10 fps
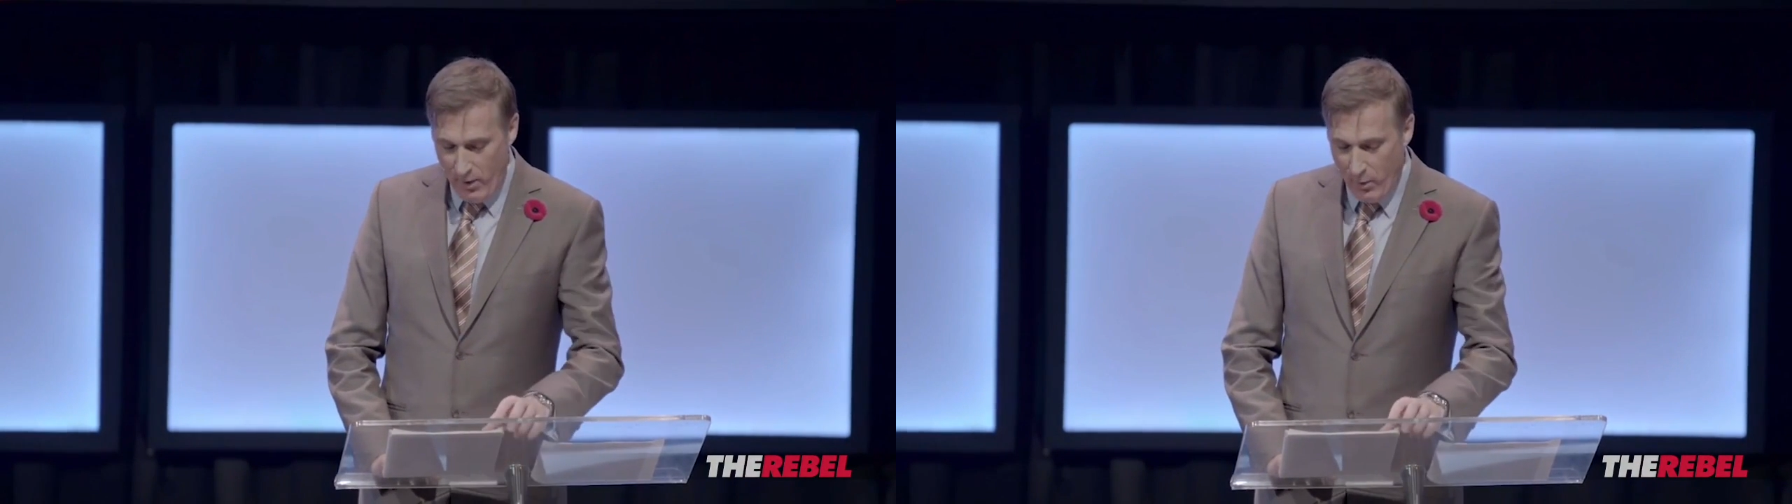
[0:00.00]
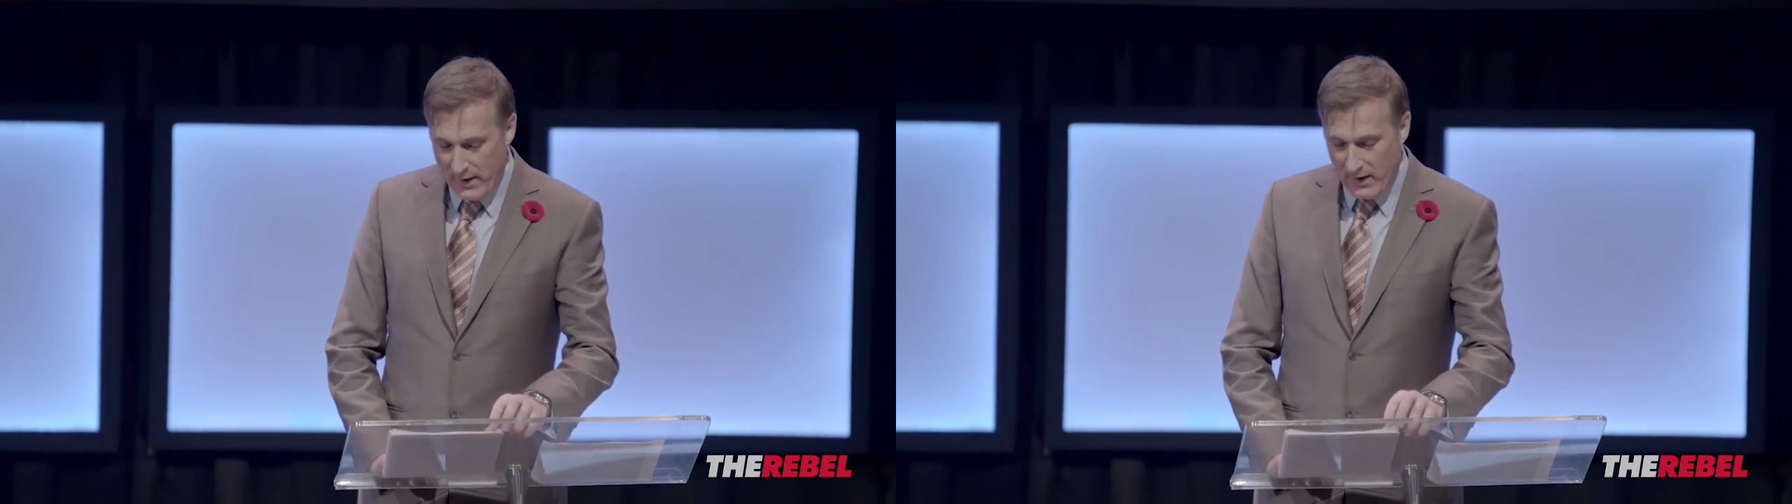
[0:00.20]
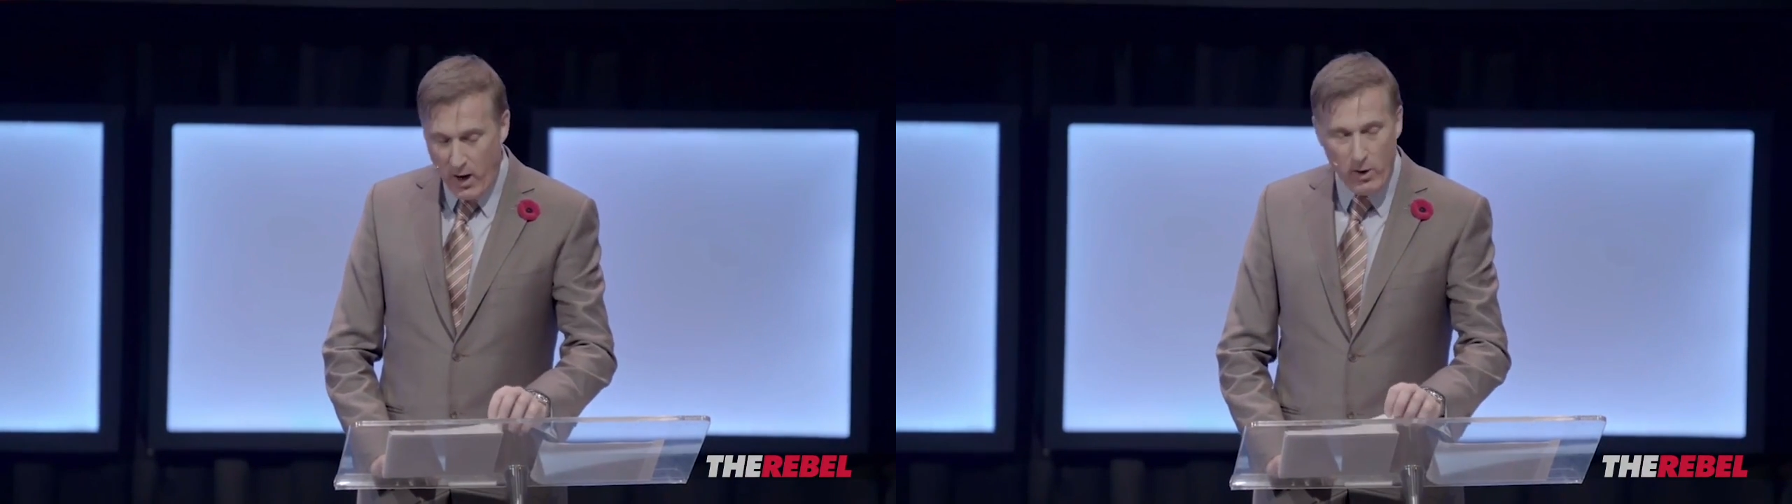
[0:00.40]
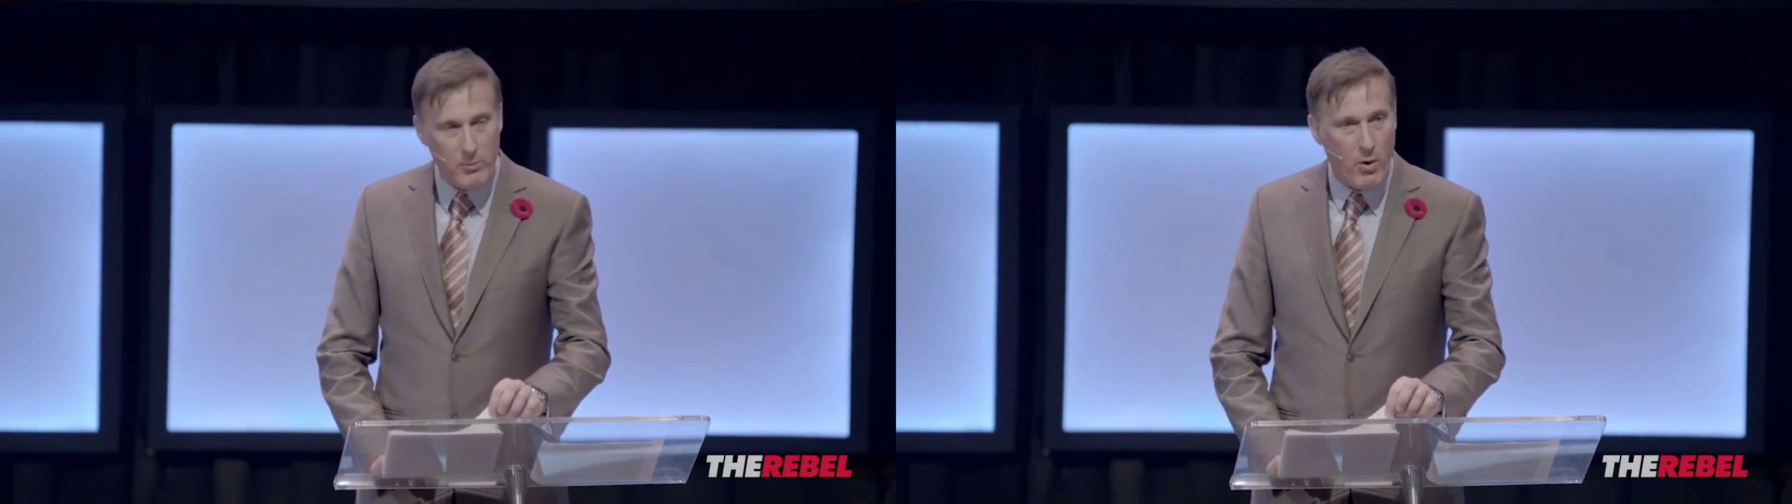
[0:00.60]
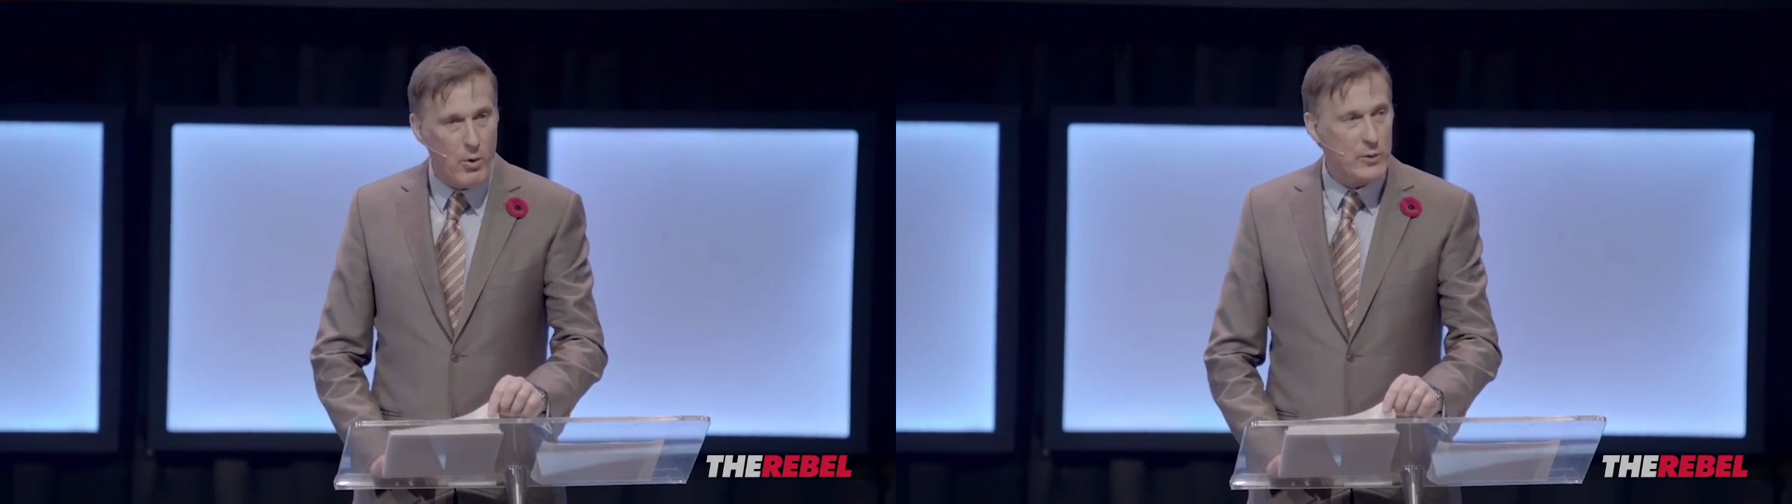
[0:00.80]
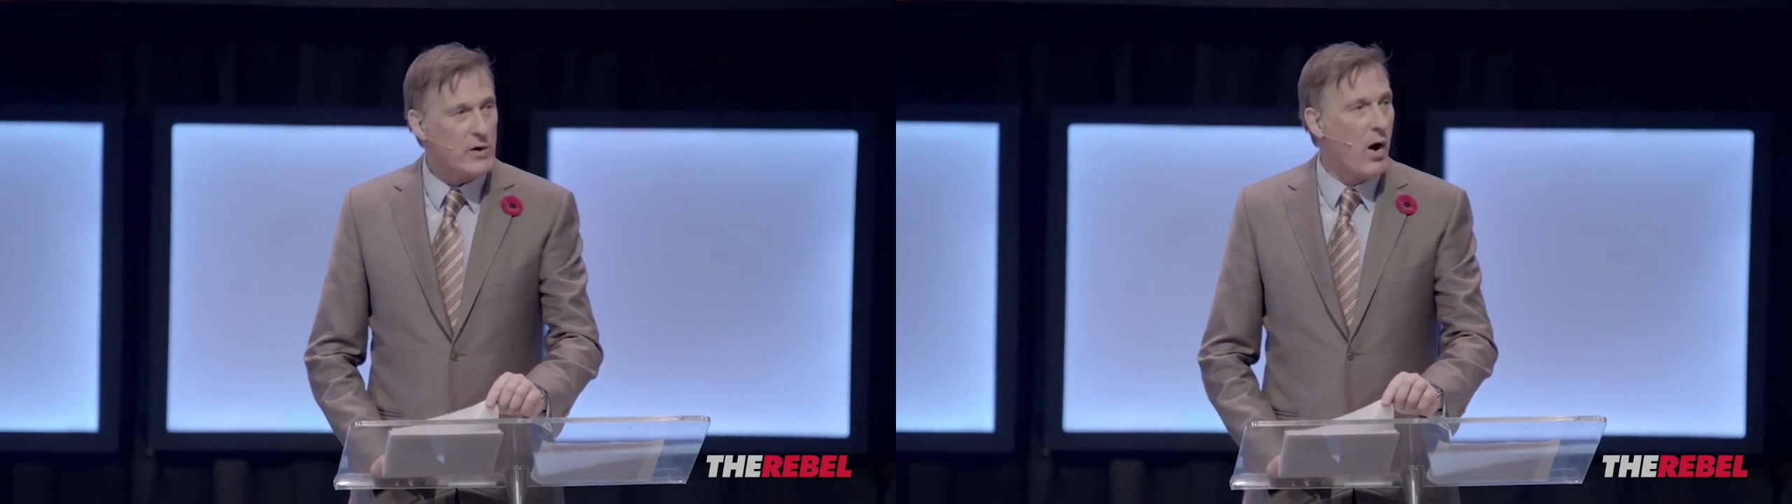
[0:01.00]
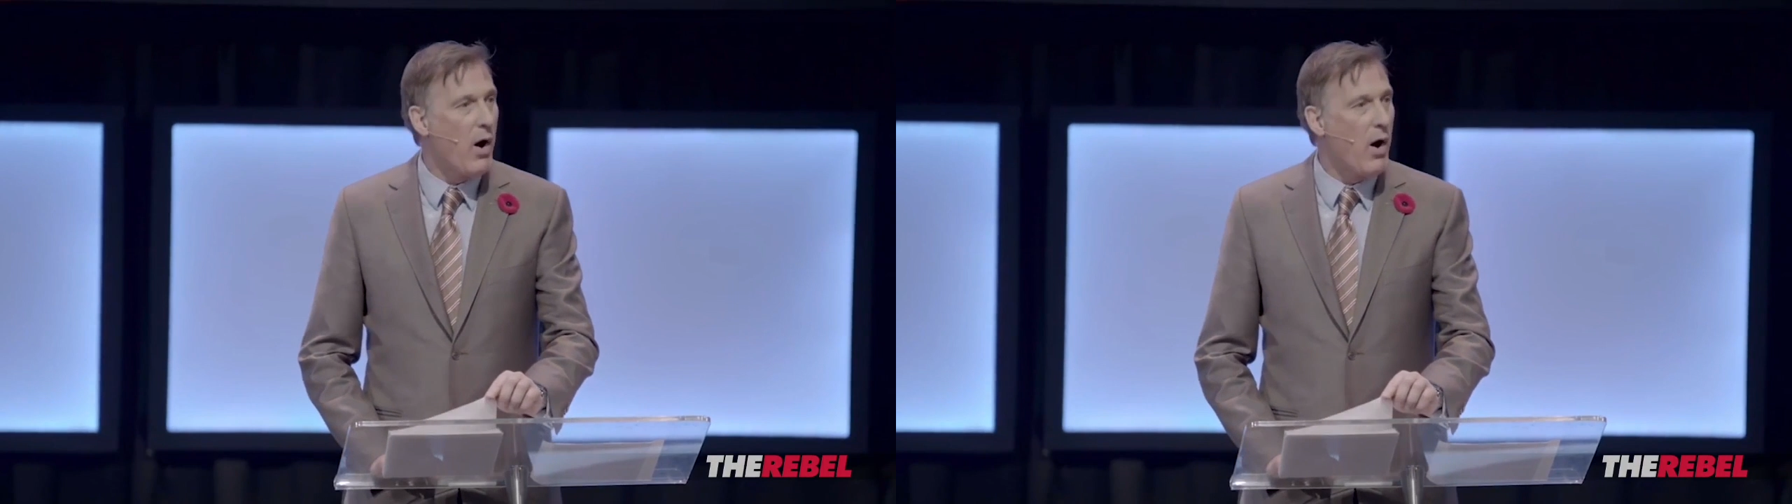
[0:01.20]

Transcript: what almost